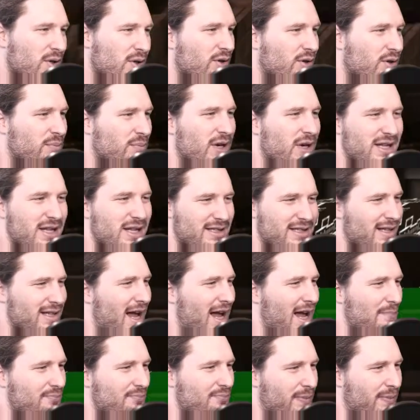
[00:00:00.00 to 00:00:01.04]
but it's
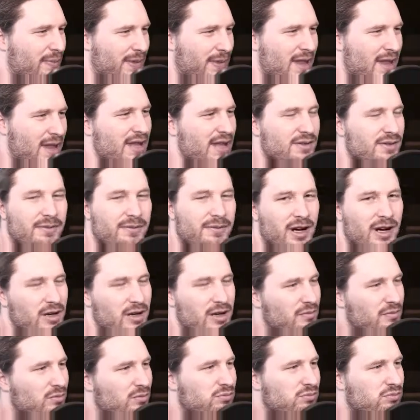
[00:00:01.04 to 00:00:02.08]
not, that's very,
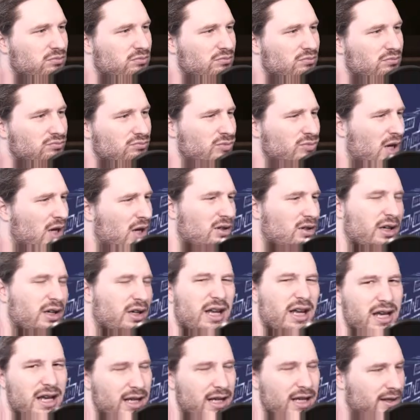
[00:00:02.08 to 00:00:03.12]
I'm not going to get
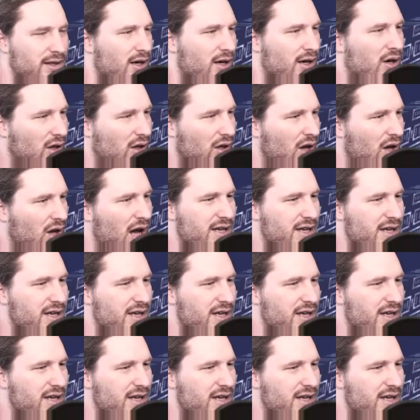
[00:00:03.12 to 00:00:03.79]
hit there a lot,